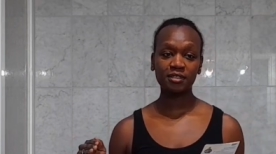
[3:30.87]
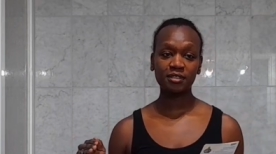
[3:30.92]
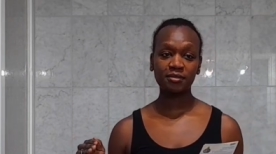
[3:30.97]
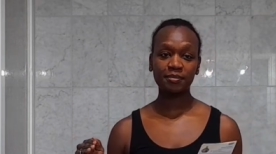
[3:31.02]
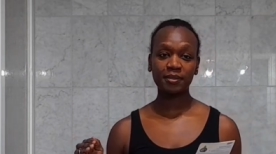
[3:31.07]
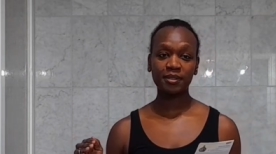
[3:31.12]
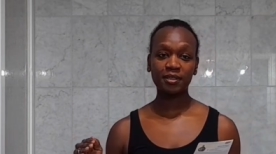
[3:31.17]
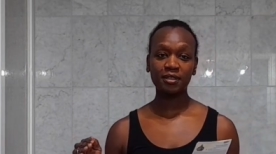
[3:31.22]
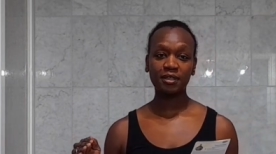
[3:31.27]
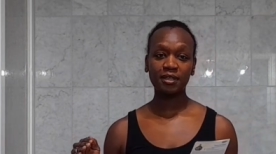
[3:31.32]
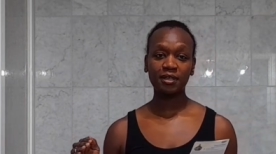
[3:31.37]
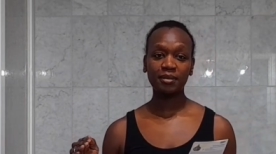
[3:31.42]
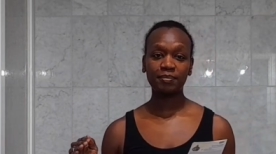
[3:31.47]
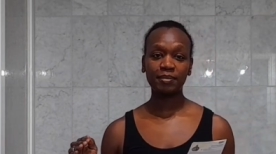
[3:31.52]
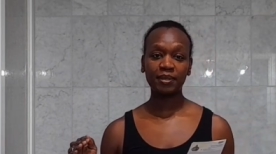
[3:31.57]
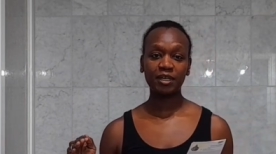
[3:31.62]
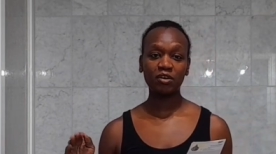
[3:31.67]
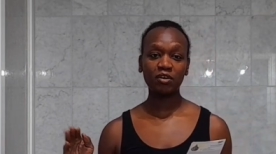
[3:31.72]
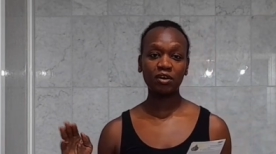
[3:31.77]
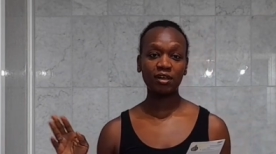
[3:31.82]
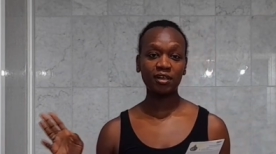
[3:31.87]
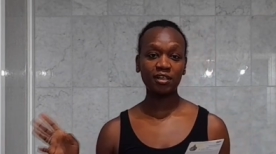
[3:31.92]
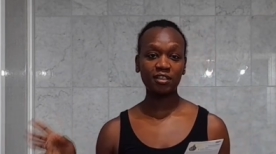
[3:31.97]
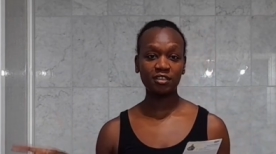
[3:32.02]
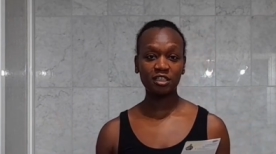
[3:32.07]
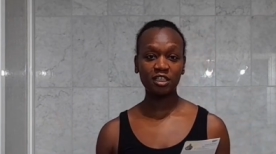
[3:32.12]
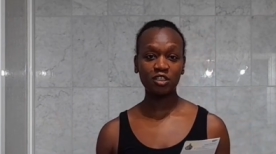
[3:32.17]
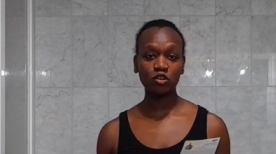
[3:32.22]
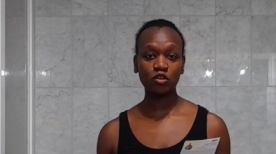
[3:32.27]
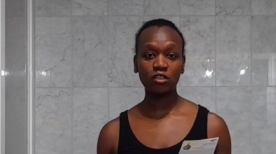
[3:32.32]
the, by an
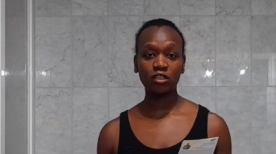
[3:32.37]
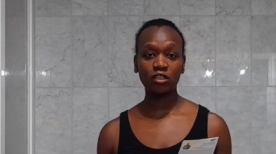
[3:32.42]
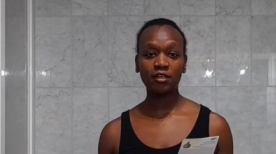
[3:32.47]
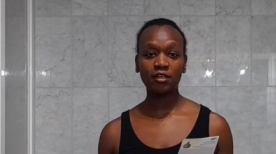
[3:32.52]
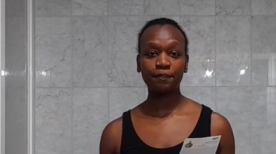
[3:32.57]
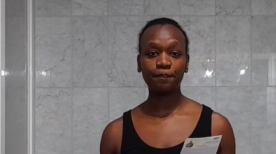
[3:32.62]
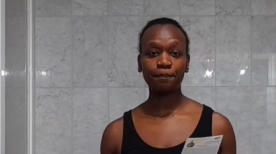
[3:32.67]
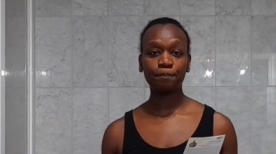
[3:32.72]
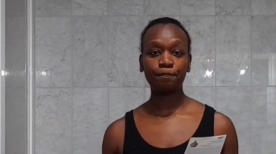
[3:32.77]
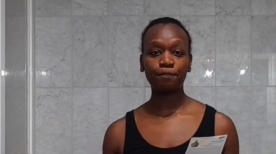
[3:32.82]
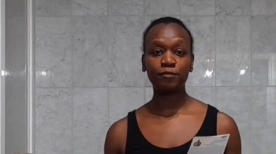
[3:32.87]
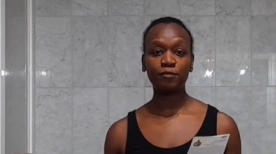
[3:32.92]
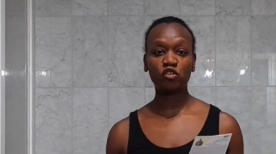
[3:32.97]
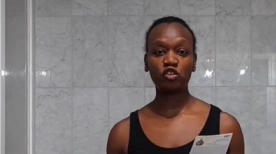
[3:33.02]
organization in